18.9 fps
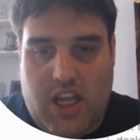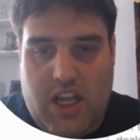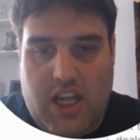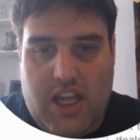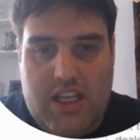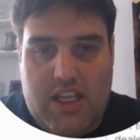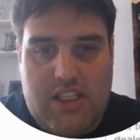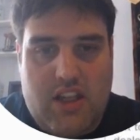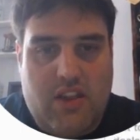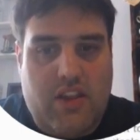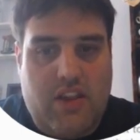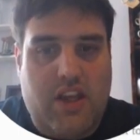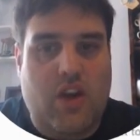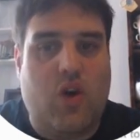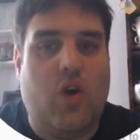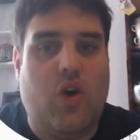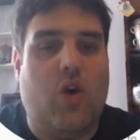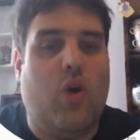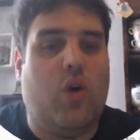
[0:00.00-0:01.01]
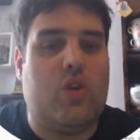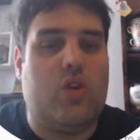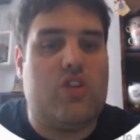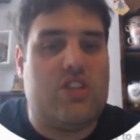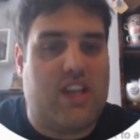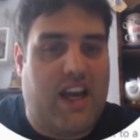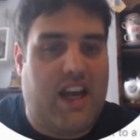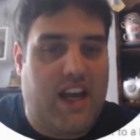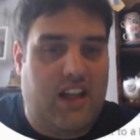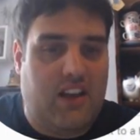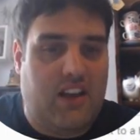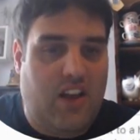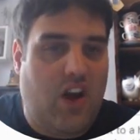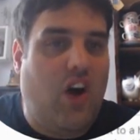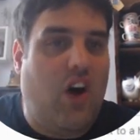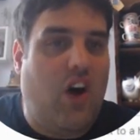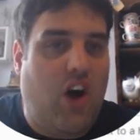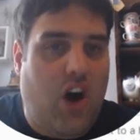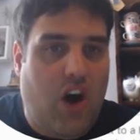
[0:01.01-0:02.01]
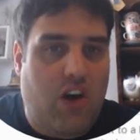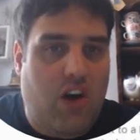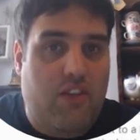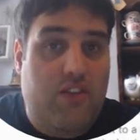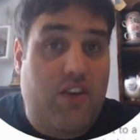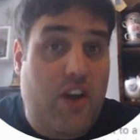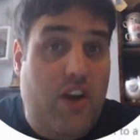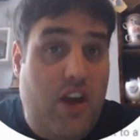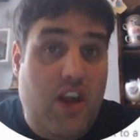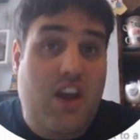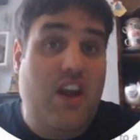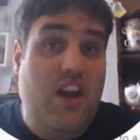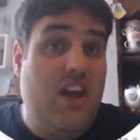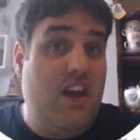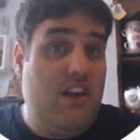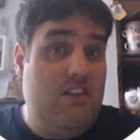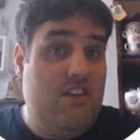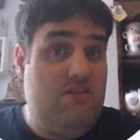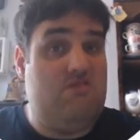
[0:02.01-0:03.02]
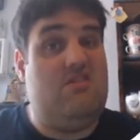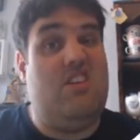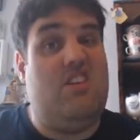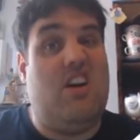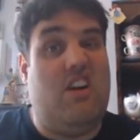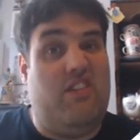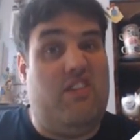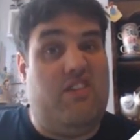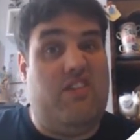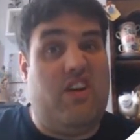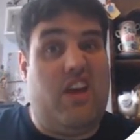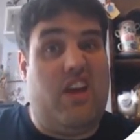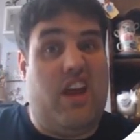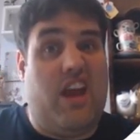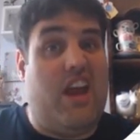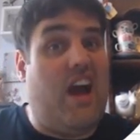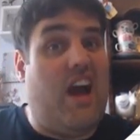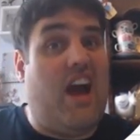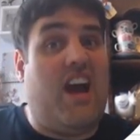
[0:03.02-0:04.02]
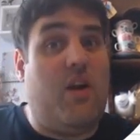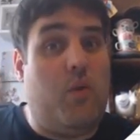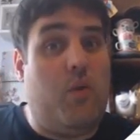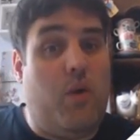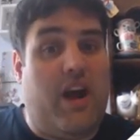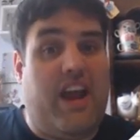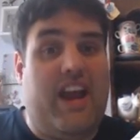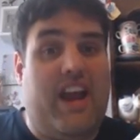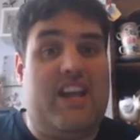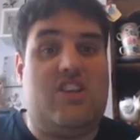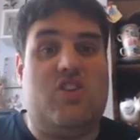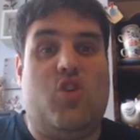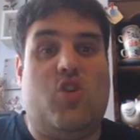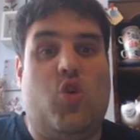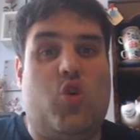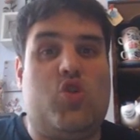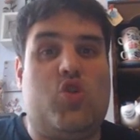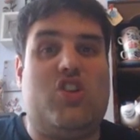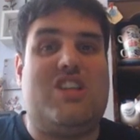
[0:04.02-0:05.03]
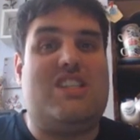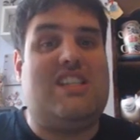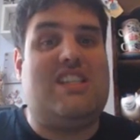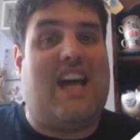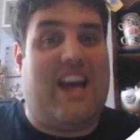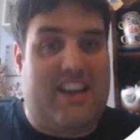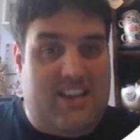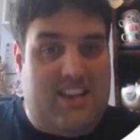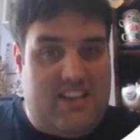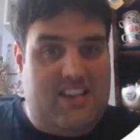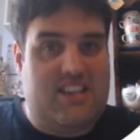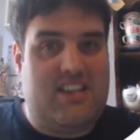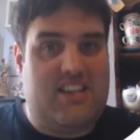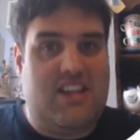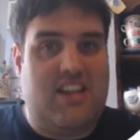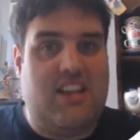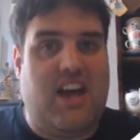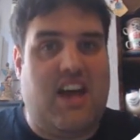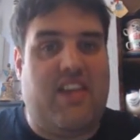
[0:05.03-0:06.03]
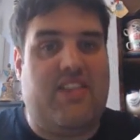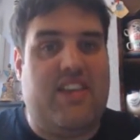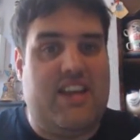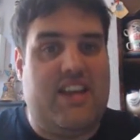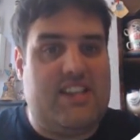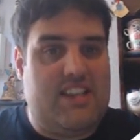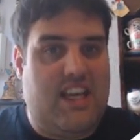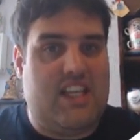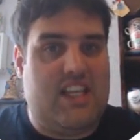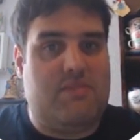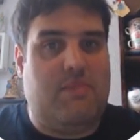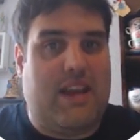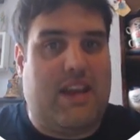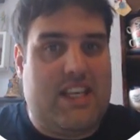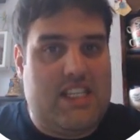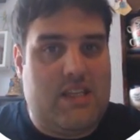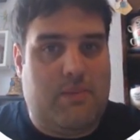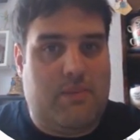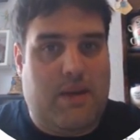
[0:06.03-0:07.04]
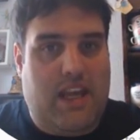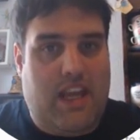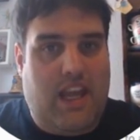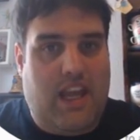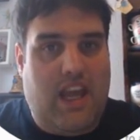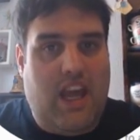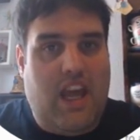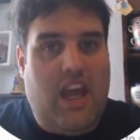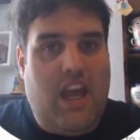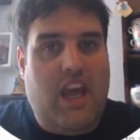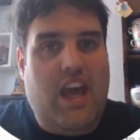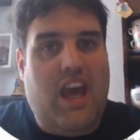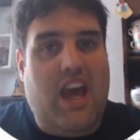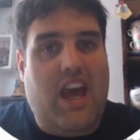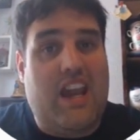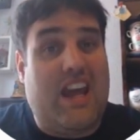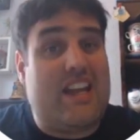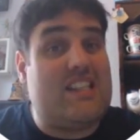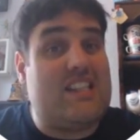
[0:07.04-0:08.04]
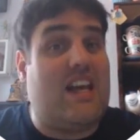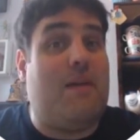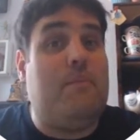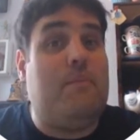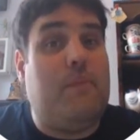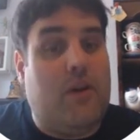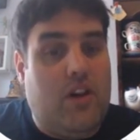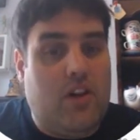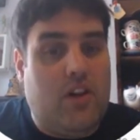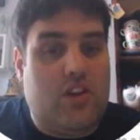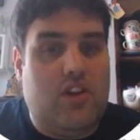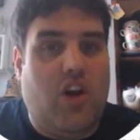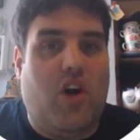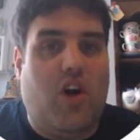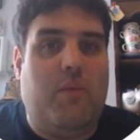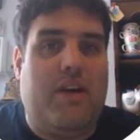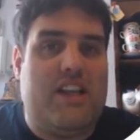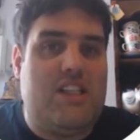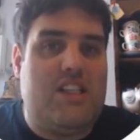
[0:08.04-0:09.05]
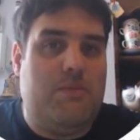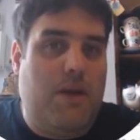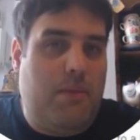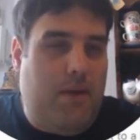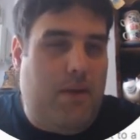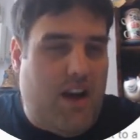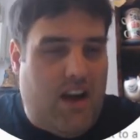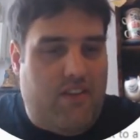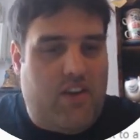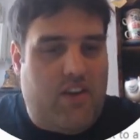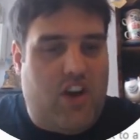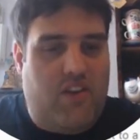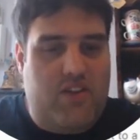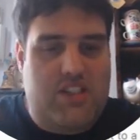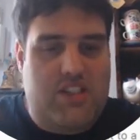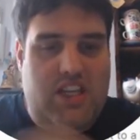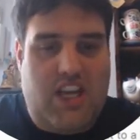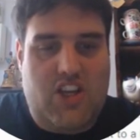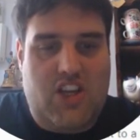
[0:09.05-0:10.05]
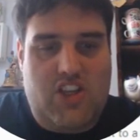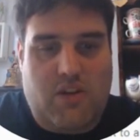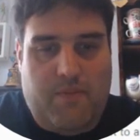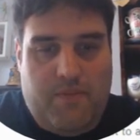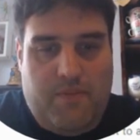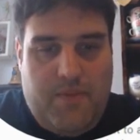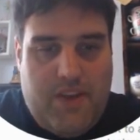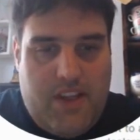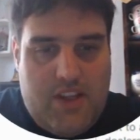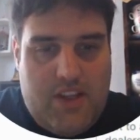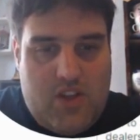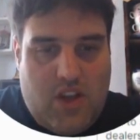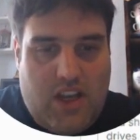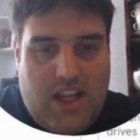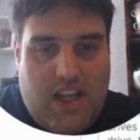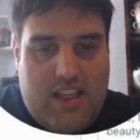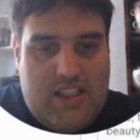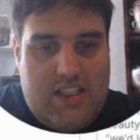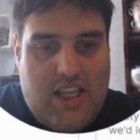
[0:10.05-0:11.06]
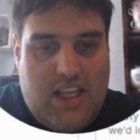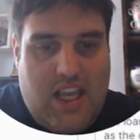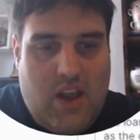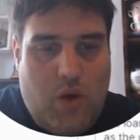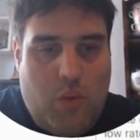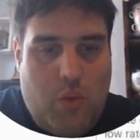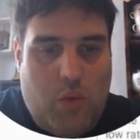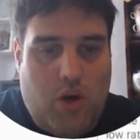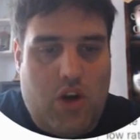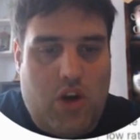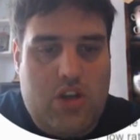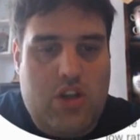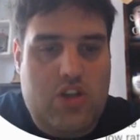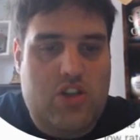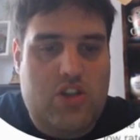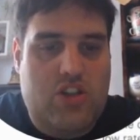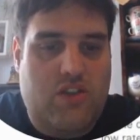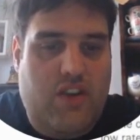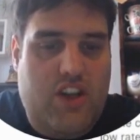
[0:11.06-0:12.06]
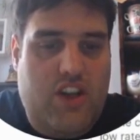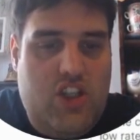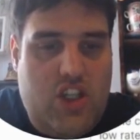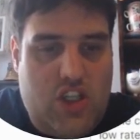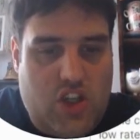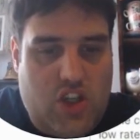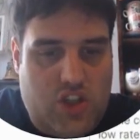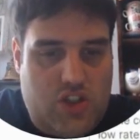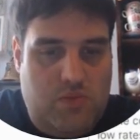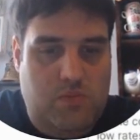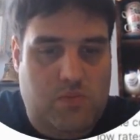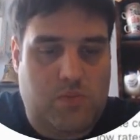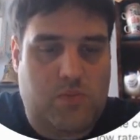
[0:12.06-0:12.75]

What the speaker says: is the old style of AI where it understands that this is meant to be an example, not meant to be part of the conversation. So let's see what DaVinci does.